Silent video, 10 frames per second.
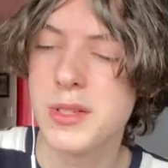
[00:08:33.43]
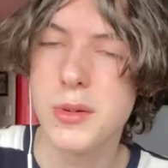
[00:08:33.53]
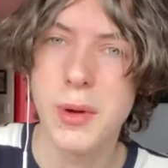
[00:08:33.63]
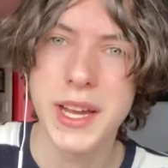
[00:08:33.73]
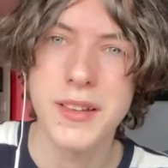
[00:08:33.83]
so
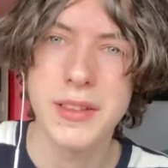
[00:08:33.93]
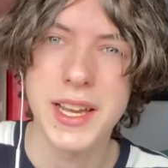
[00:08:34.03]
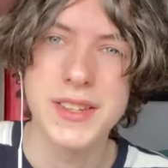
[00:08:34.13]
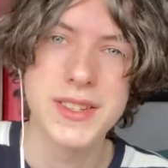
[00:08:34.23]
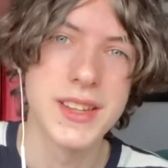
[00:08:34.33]
why don't I
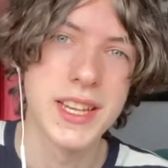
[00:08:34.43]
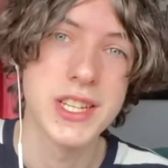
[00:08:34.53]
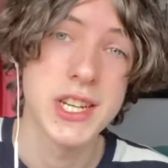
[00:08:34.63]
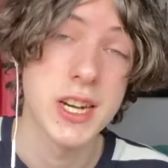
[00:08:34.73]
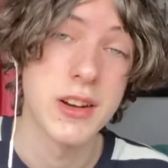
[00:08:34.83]
just like
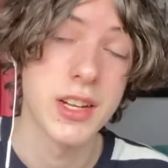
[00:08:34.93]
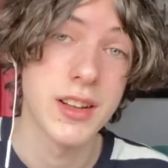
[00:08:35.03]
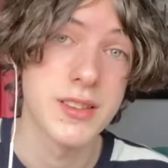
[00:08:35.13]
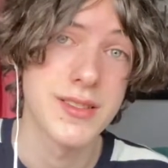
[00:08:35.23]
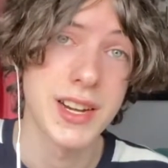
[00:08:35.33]
share a
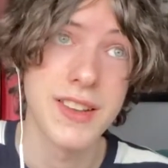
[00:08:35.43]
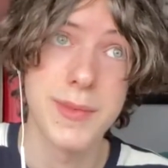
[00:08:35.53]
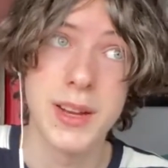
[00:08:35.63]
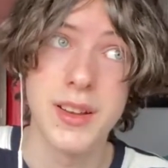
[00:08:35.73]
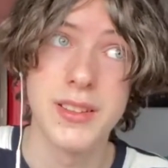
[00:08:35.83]
concert I've
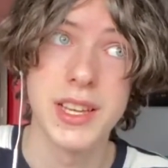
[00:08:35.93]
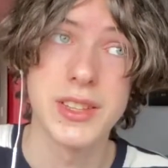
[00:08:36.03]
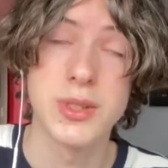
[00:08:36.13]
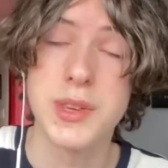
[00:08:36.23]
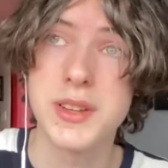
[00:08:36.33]
been on like
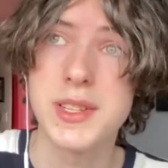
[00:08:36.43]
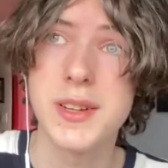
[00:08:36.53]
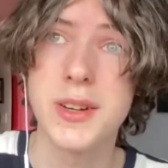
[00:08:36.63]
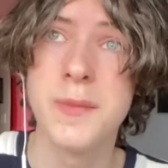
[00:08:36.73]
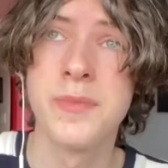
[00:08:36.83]
2 years
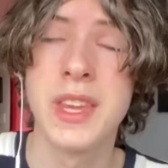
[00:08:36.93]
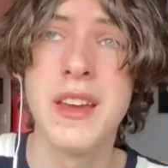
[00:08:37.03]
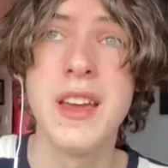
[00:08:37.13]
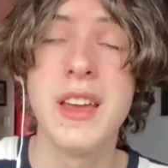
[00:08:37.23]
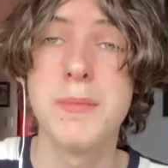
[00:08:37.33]
ago?
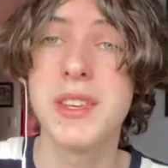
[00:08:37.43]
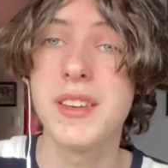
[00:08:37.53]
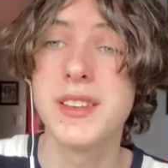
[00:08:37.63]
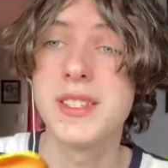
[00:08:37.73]
Because